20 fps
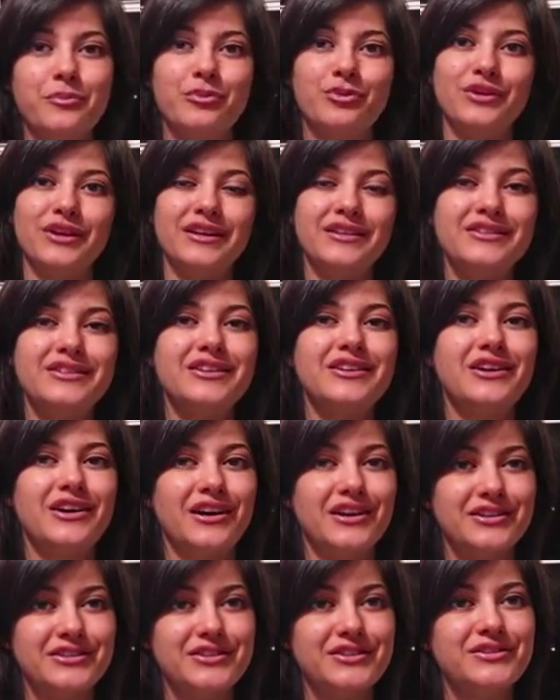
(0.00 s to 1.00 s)
Plant a
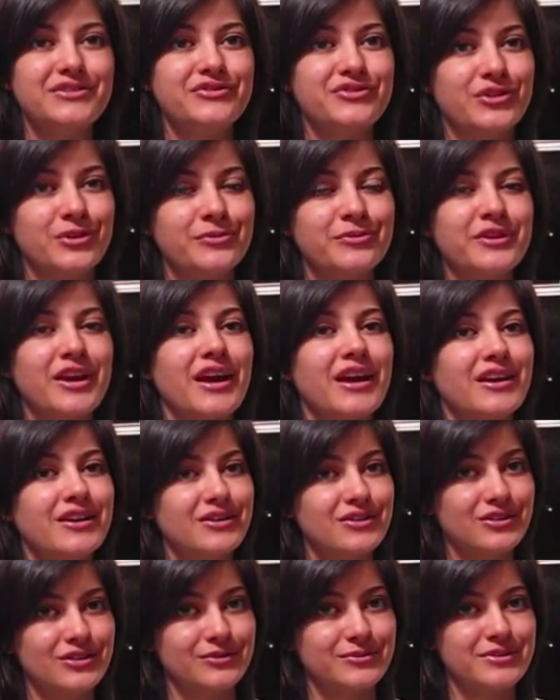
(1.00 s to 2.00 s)
garden from
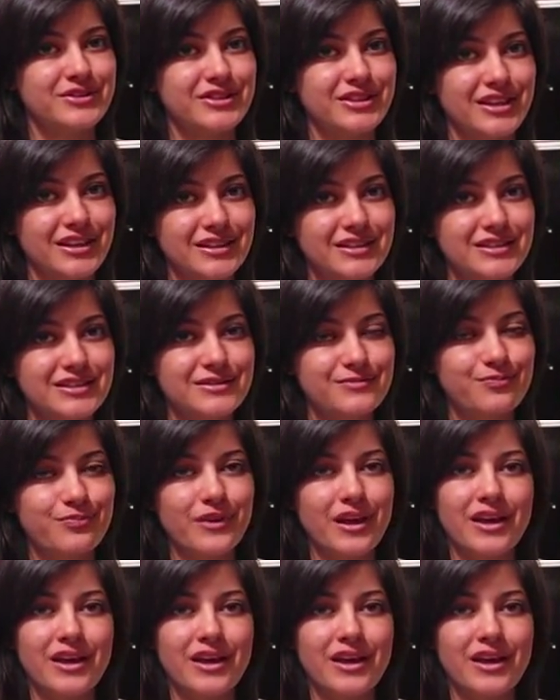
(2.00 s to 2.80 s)
heirloom seeds.